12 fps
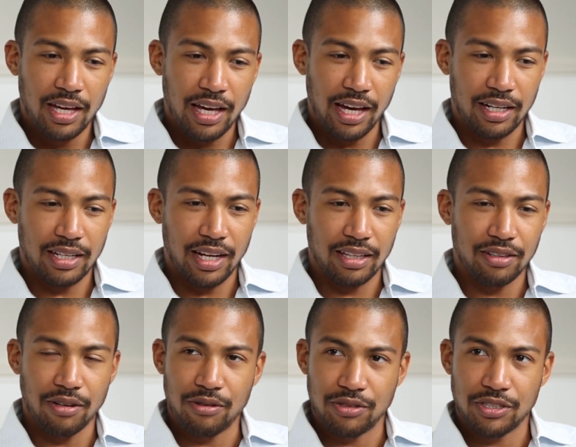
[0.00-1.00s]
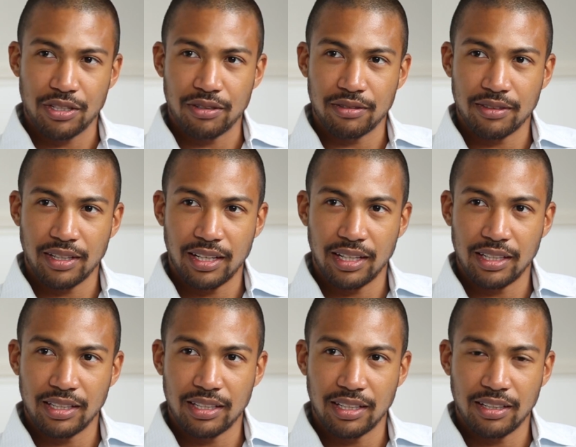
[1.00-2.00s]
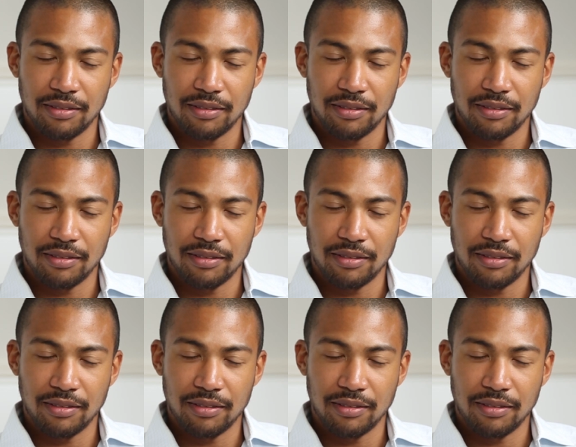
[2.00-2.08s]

hadn't had their own show, and